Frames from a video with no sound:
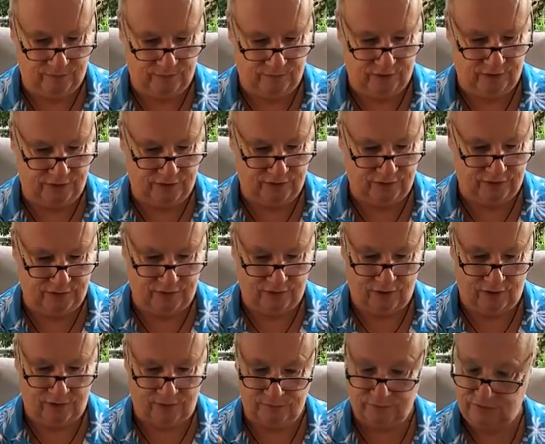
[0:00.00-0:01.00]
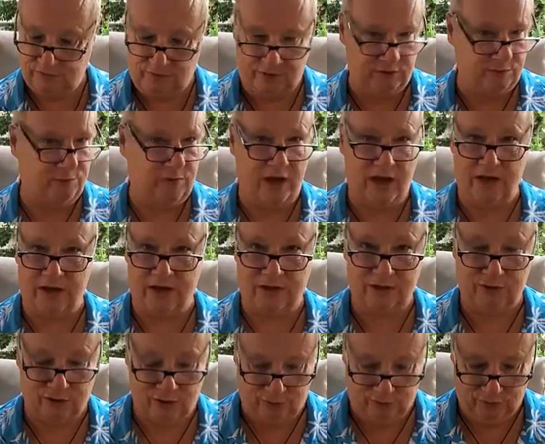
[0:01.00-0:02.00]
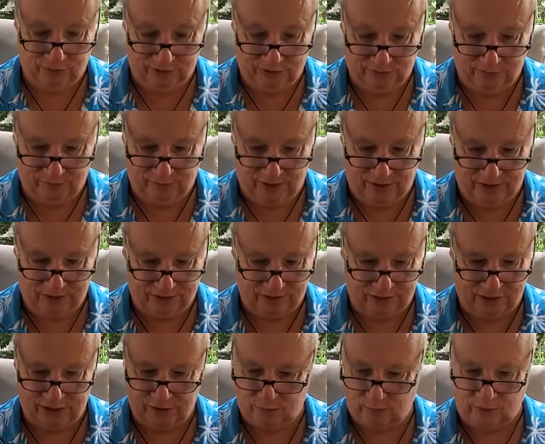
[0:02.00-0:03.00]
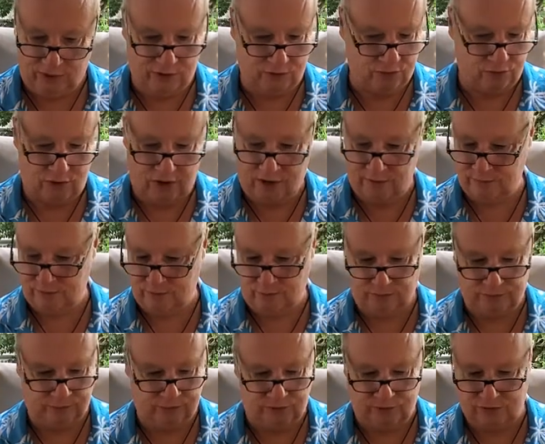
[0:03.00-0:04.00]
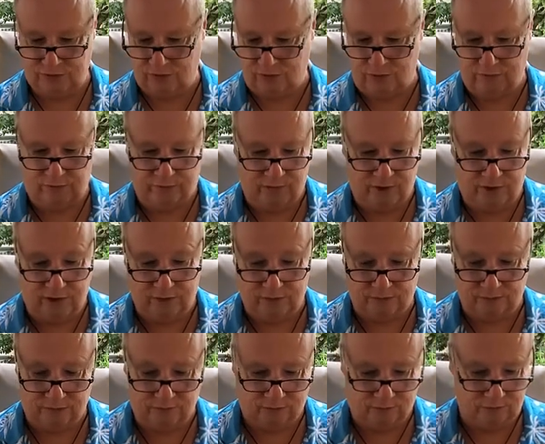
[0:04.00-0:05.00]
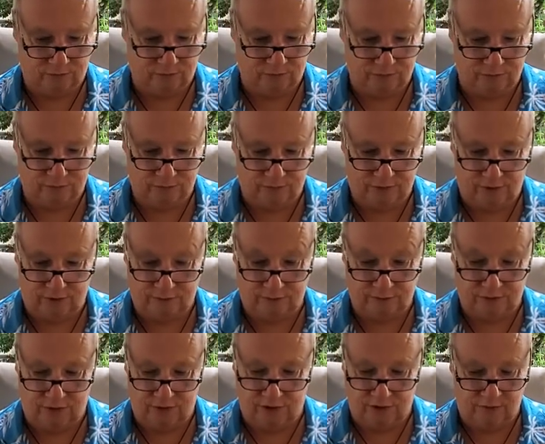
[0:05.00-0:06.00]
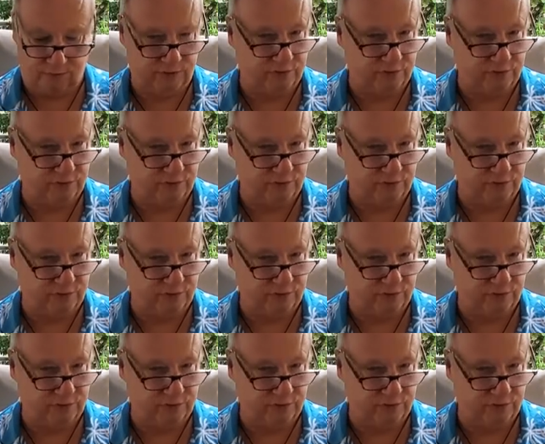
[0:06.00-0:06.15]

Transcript: and just keep at it, keep at it. Like raindrops will dissolve a mountain over enough time.